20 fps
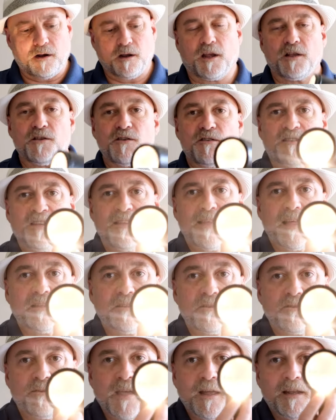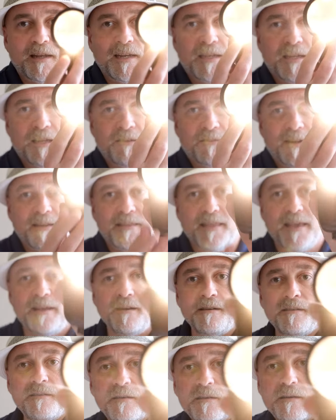Can you see that little LED right
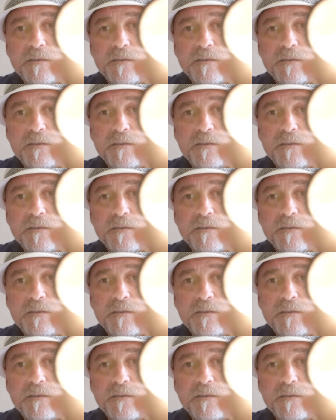there?